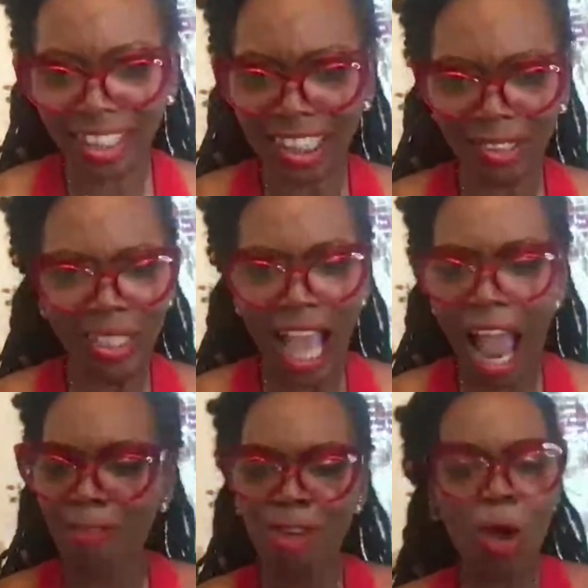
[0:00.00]
Because we
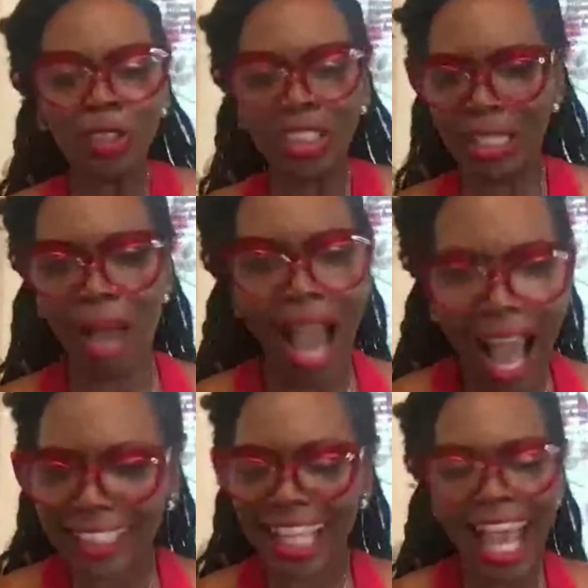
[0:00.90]
got Rosie
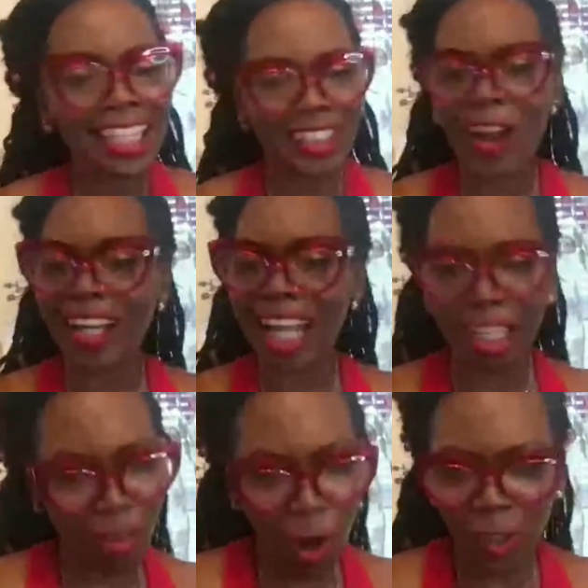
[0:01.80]
Bonds and
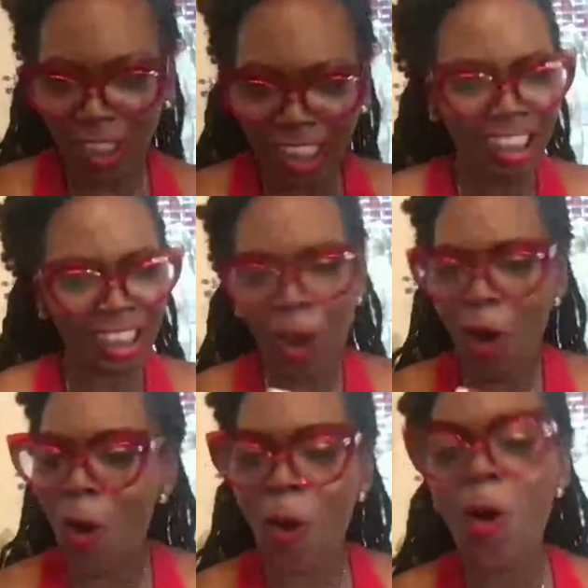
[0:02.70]
Darlaina Rose. Yes. This is a
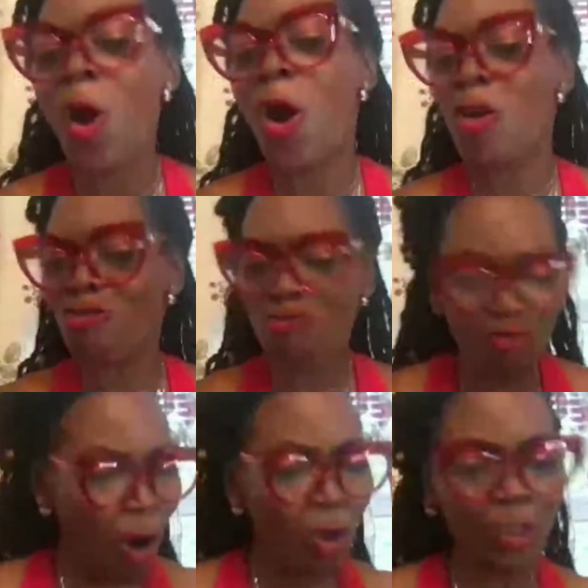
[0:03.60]
whole
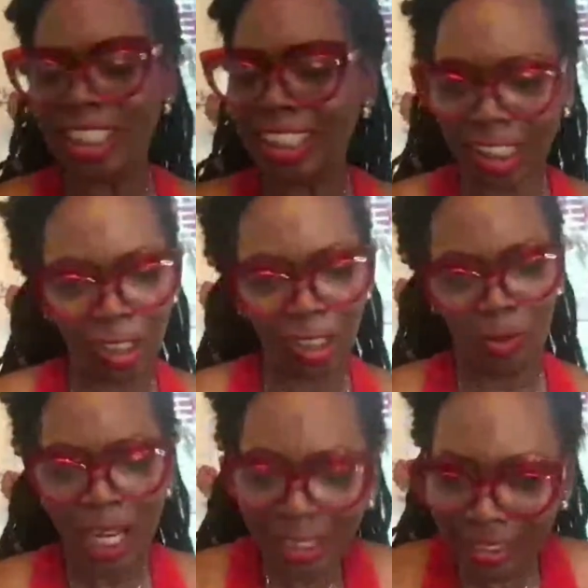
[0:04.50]
rosy
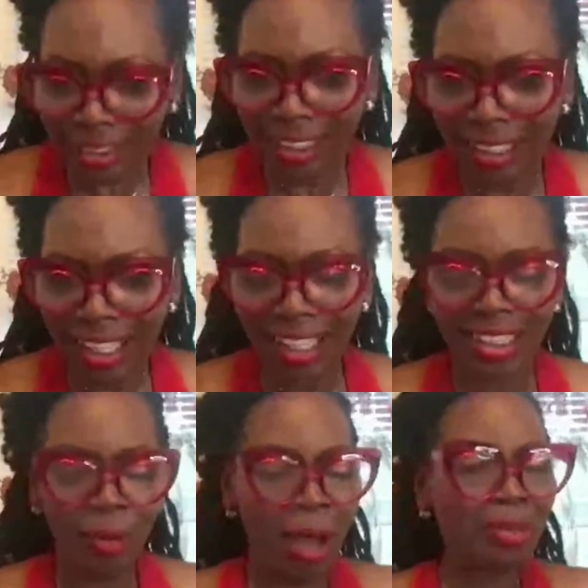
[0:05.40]
situation.
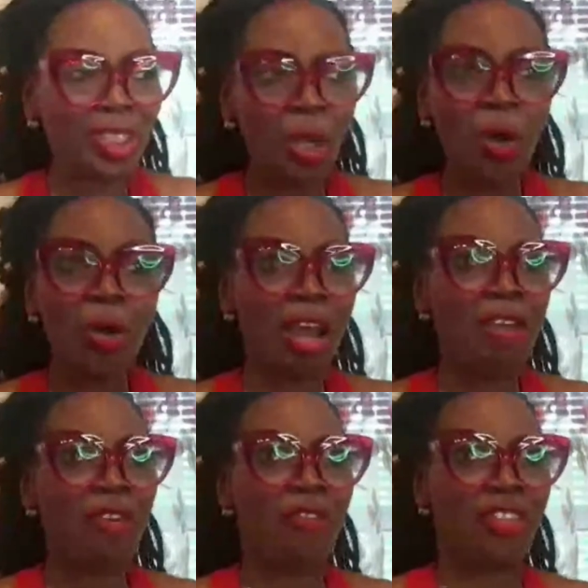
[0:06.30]
So I'm so
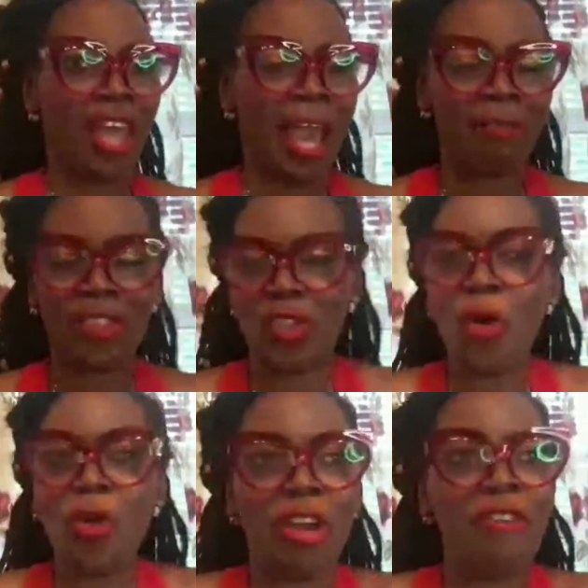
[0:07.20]
grateful for that.
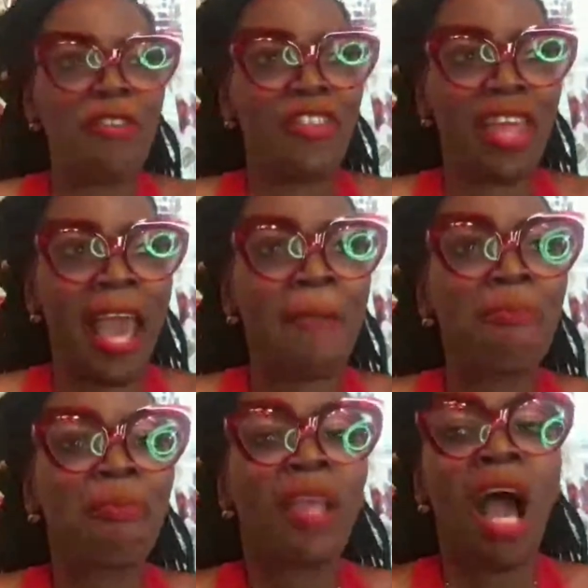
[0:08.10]
So grateful for that.
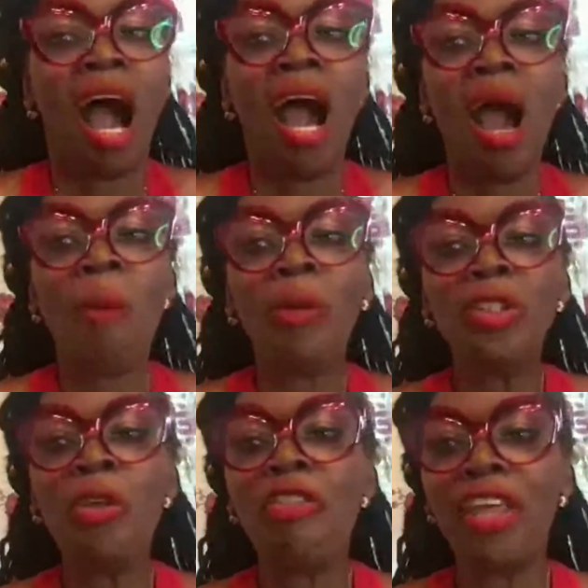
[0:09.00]

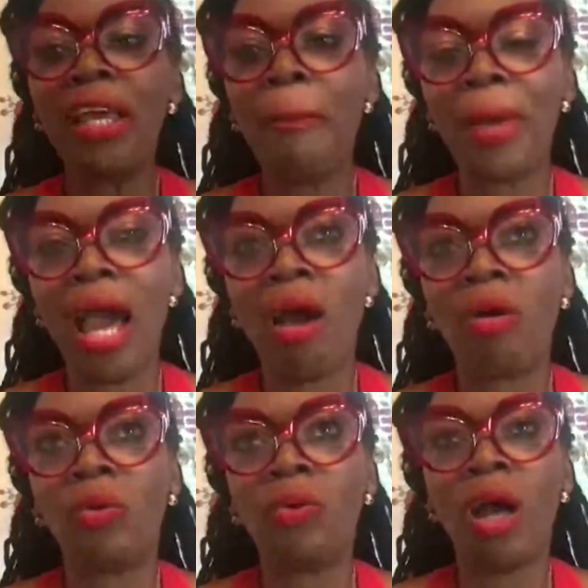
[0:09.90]
When you think
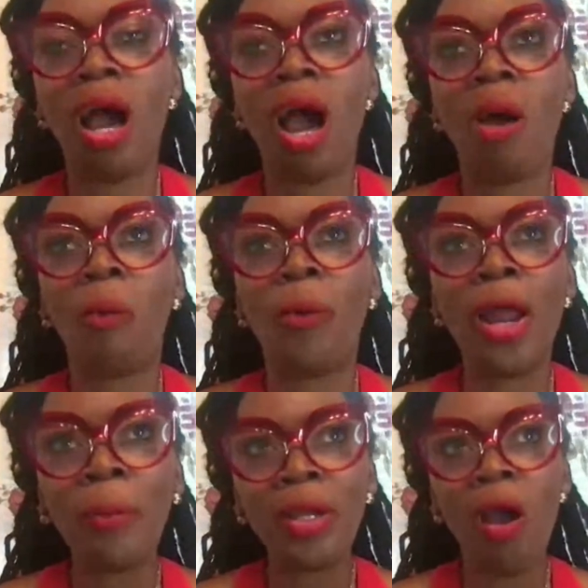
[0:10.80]
about
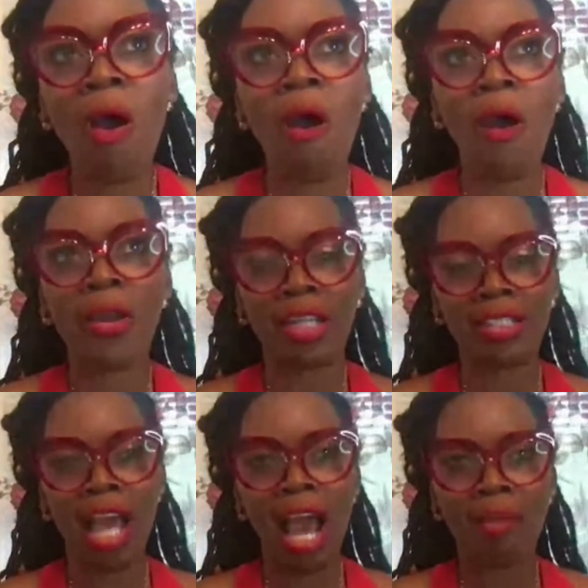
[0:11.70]
where we are and the
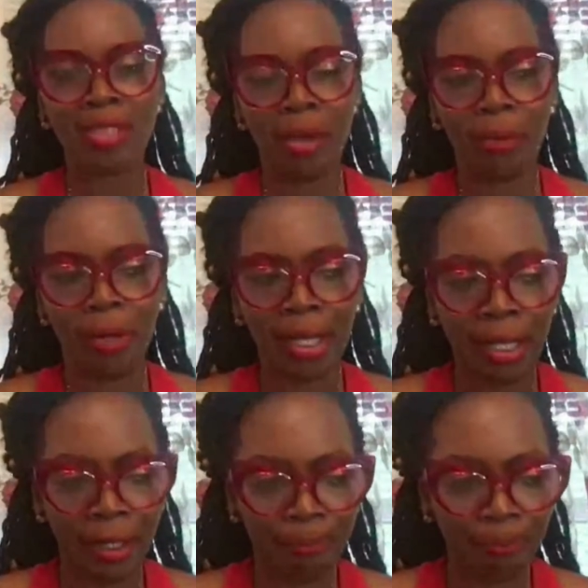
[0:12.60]
times that we're
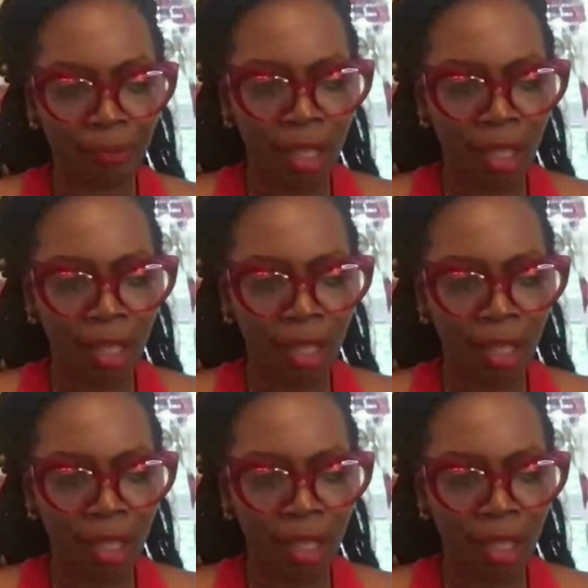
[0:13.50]
in,